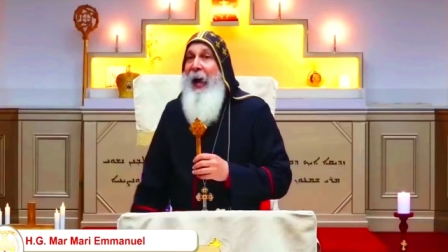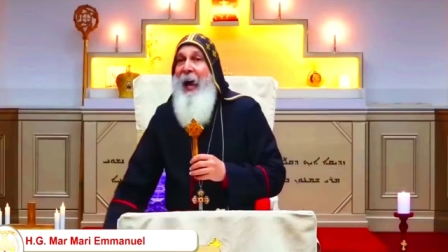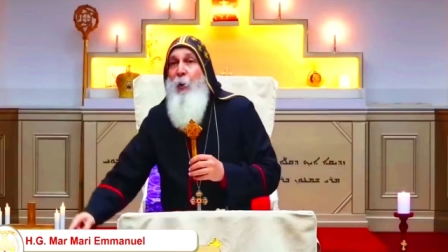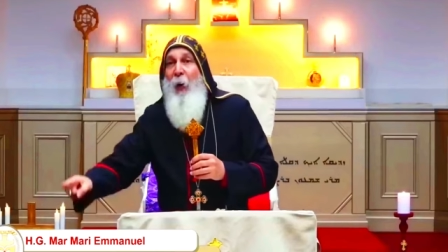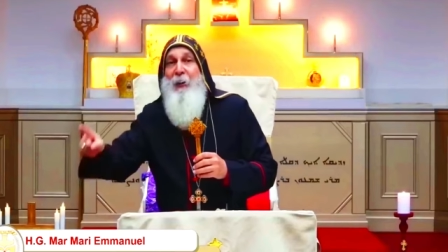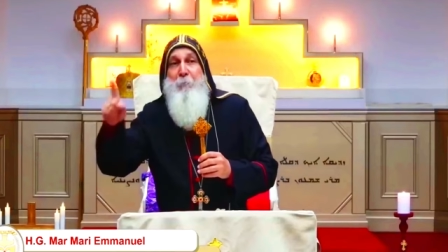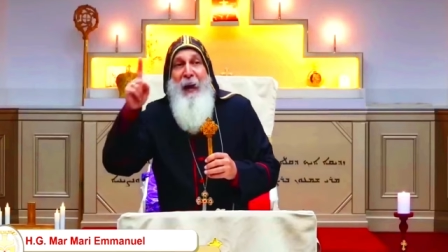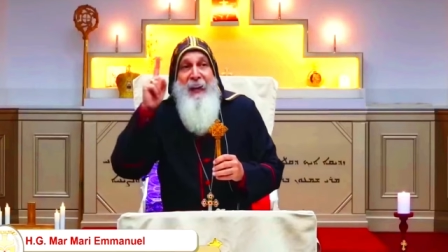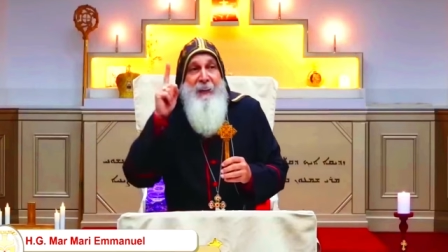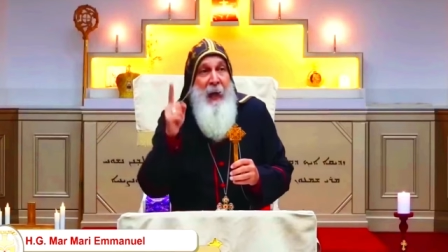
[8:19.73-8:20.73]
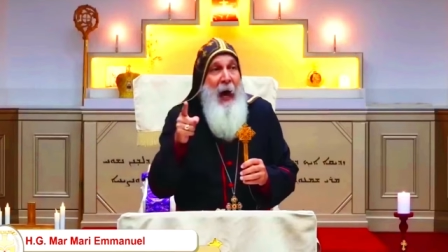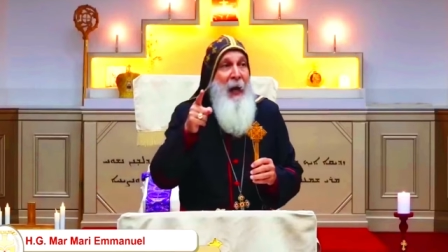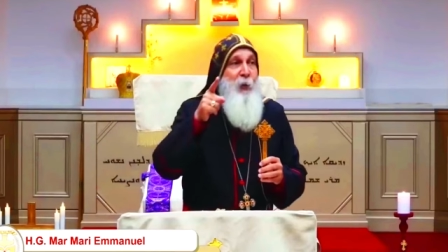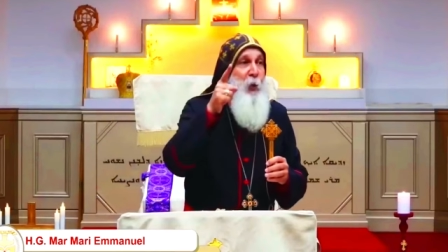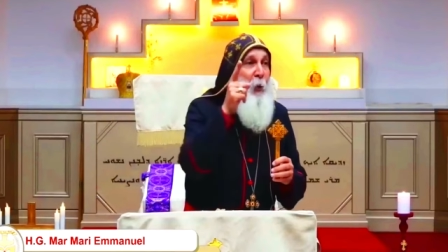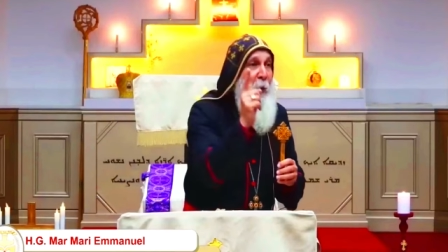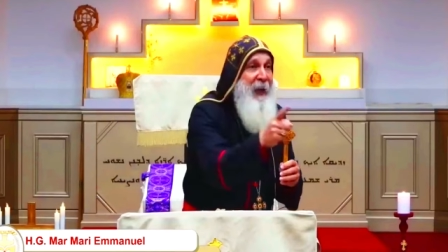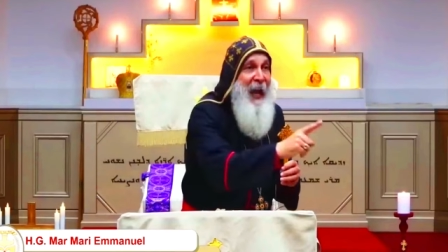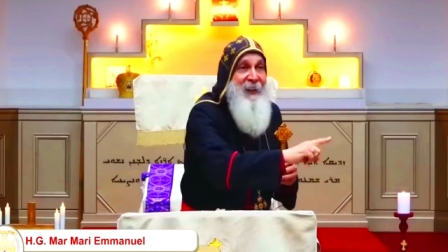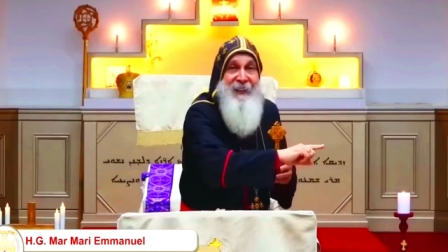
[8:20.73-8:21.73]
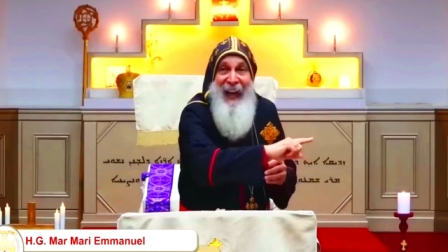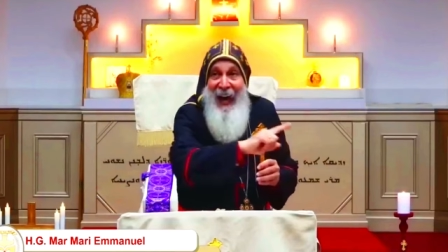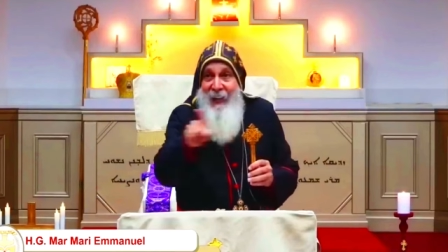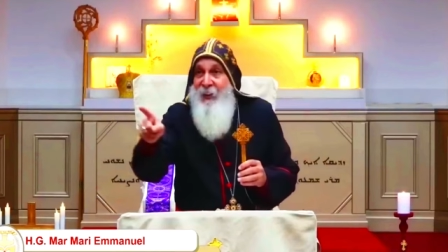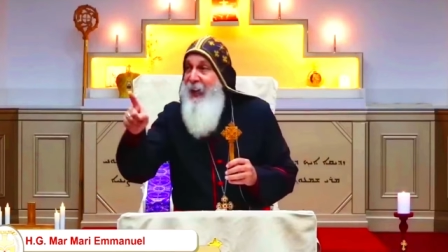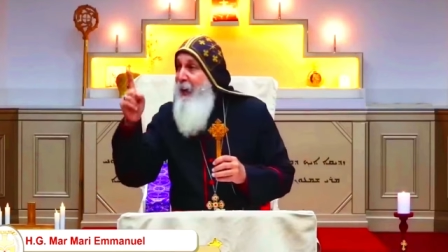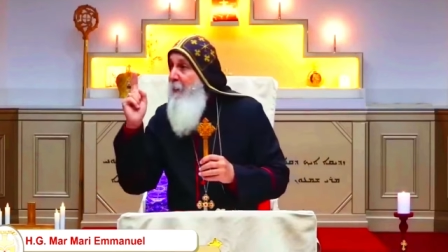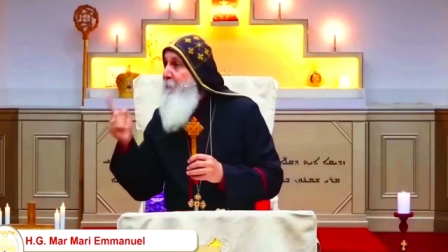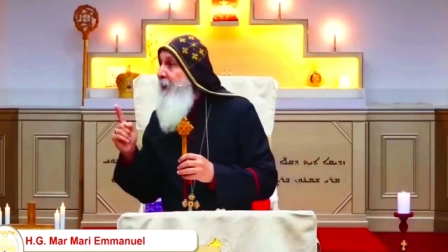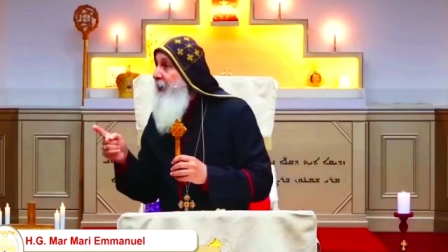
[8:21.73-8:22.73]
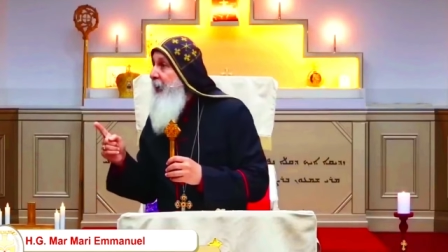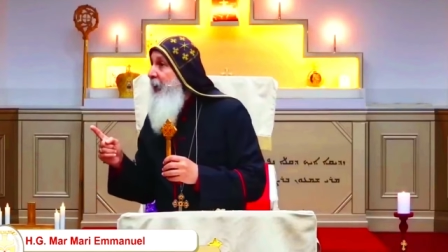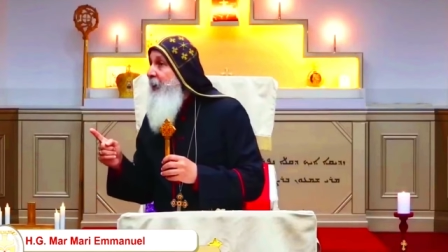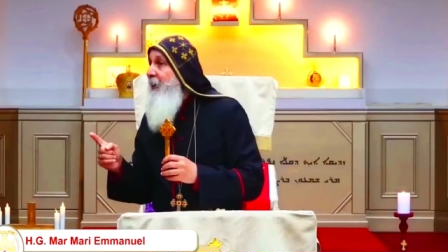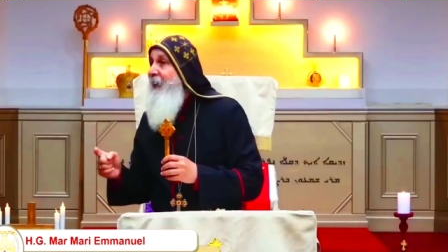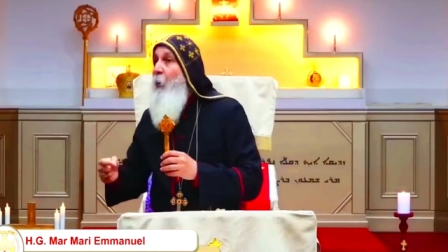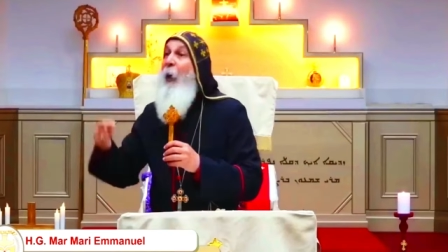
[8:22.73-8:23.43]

And what made God to create us and everything